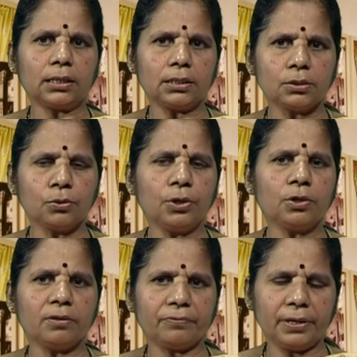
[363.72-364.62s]
is going
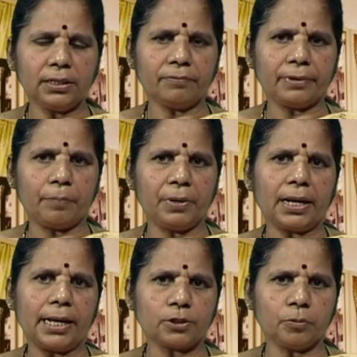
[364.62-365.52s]
to affect the fabric
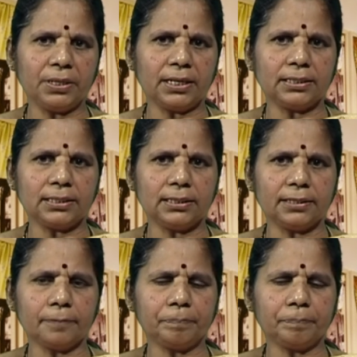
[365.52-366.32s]
has to be considered.